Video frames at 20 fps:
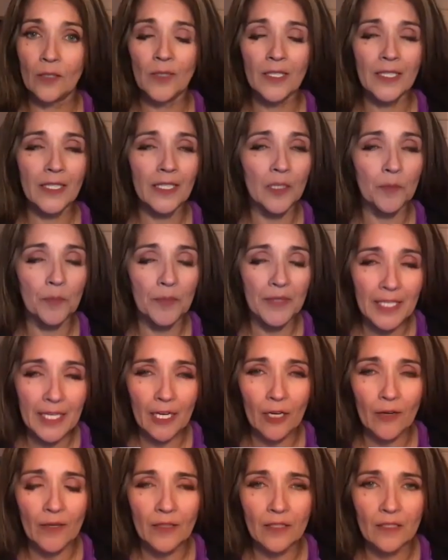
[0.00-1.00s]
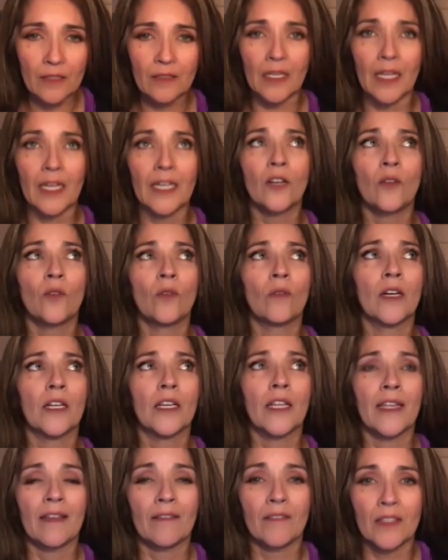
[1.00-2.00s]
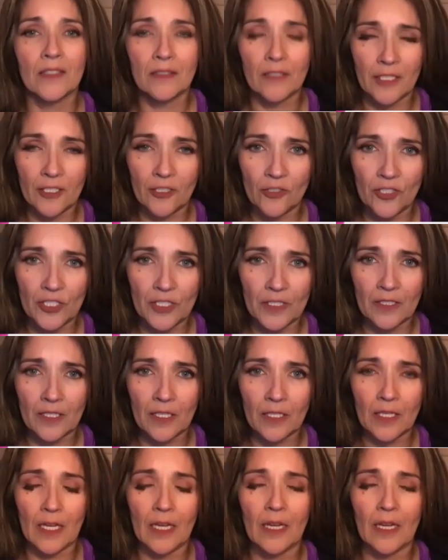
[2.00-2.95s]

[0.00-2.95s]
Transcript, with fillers: want to keep carrying this. I don't want to have this energy suck.